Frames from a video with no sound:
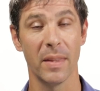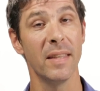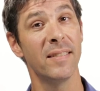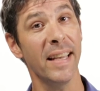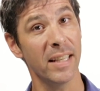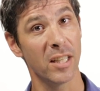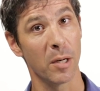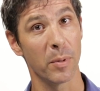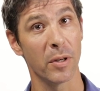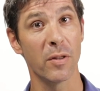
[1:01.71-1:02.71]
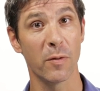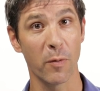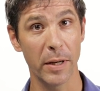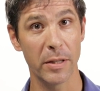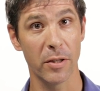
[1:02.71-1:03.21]
The second number, the
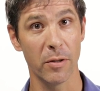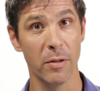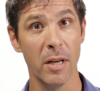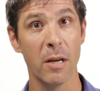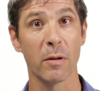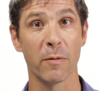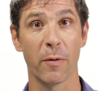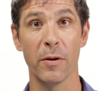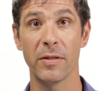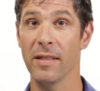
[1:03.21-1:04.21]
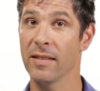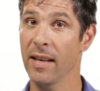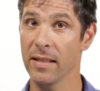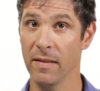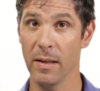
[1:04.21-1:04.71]
42, refers to the
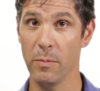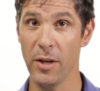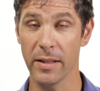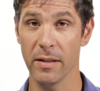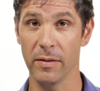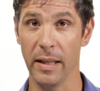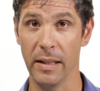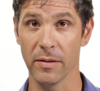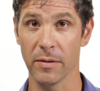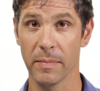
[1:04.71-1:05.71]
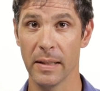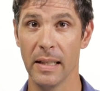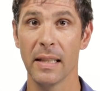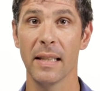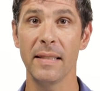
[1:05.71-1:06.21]
size of the objective lens.
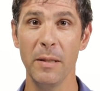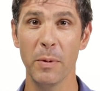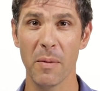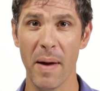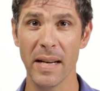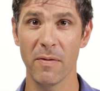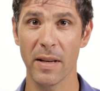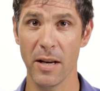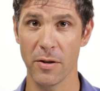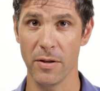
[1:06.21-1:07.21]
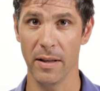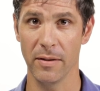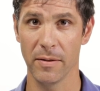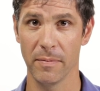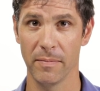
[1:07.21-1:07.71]
Let's see what the magnification
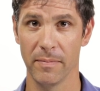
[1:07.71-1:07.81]
does.